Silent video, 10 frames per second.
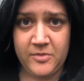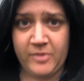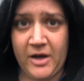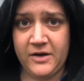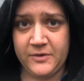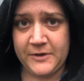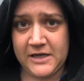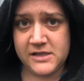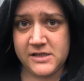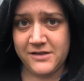but when
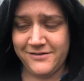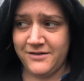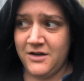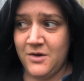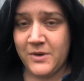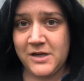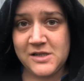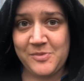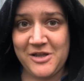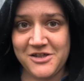it's
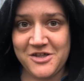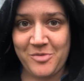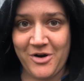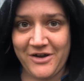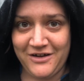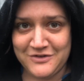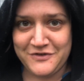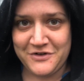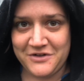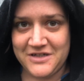a pinch in your pocket or
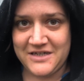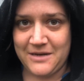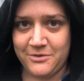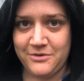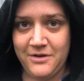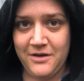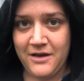food on your table,